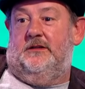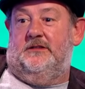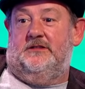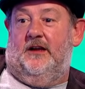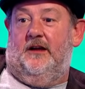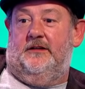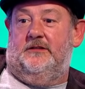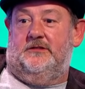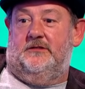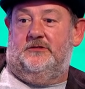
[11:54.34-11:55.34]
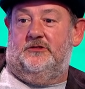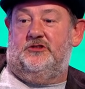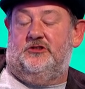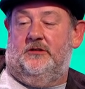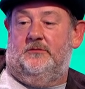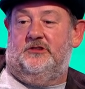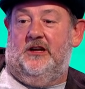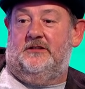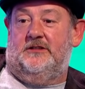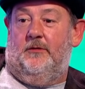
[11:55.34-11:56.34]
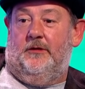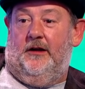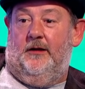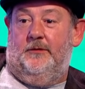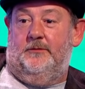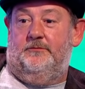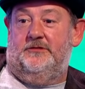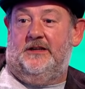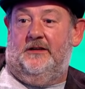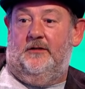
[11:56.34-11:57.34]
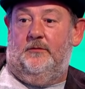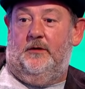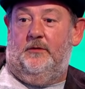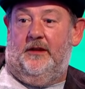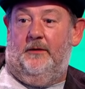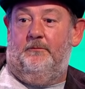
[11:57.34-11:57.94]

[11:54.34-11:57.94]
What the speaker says: decided to just chance our arm and pretend that we were them.